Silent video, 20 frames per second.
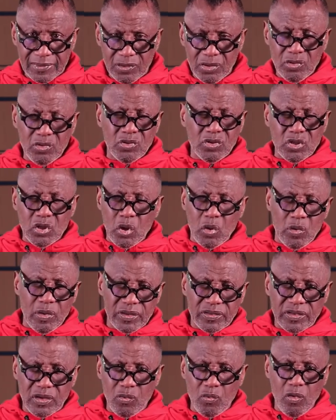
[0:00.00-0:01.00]
Who
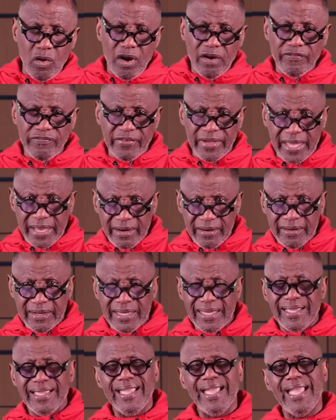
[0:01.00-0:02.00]
goeth a warfare
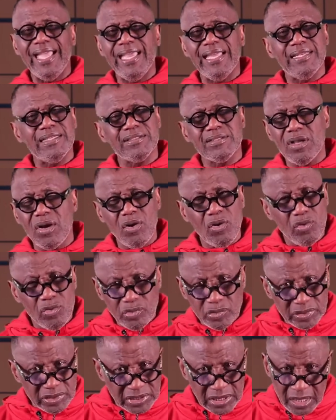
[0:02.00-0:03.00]
at his
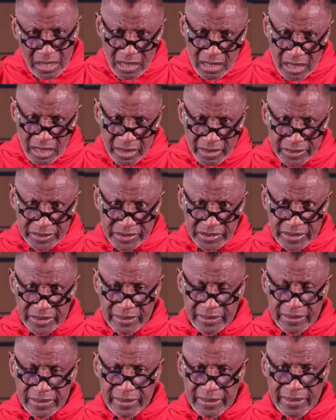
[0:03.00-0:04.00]
own
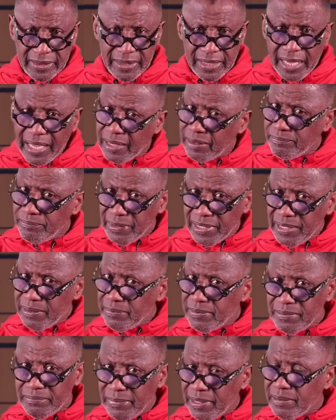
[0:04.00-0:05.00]
charge? And
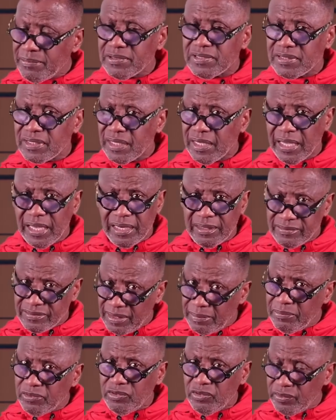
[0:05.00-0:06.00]
babies, and
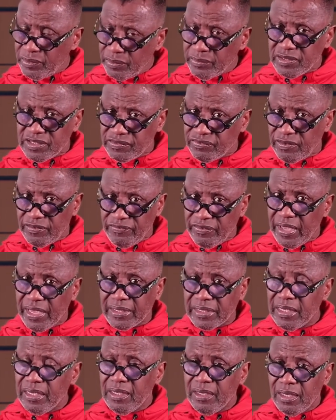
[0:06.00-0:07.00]
some of you know this for a
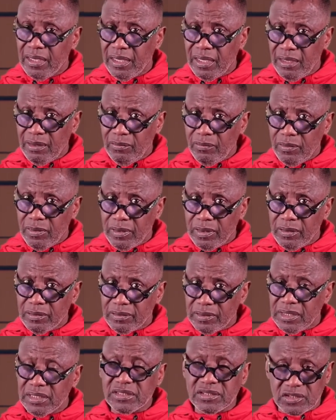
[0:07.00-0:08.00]
fact,
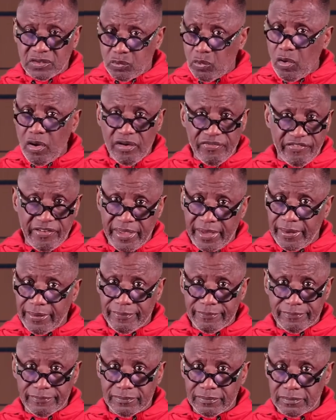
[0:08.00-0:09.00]
this is
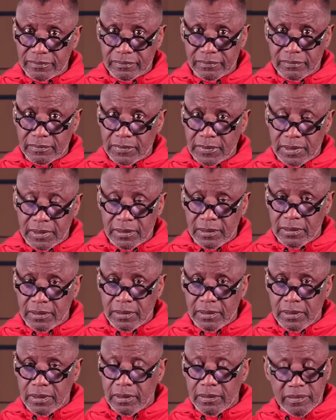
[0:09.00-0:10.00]
warfare.
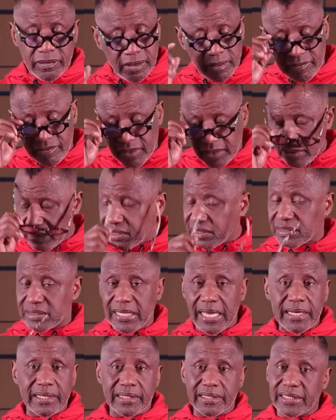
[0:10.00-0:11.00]
This
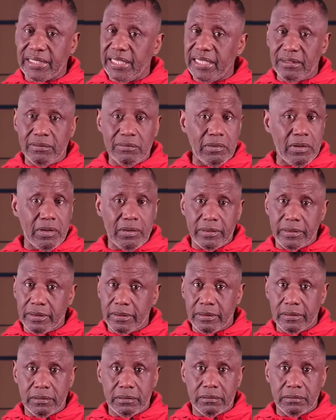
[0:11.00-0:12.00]
is not a
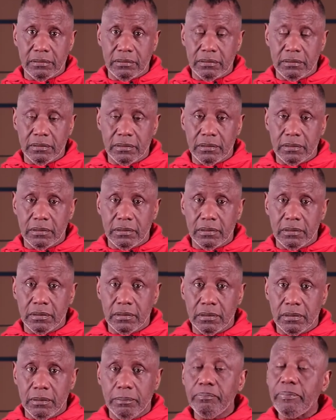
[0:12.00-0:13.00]
cakewalk.
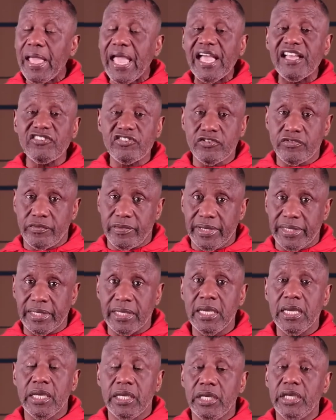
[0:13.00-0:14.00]

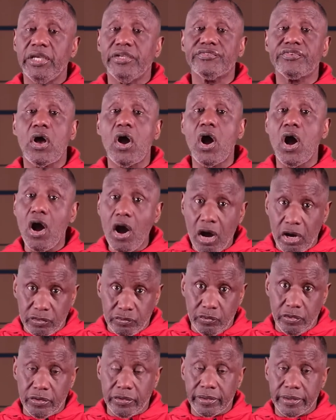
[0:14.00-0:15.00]
Pastoring is
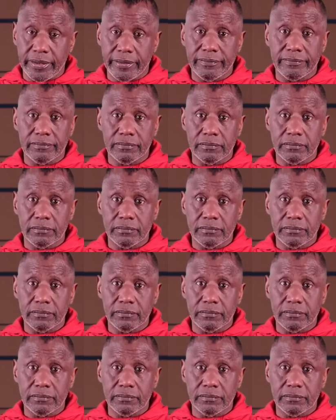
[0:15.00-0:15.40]
hard work.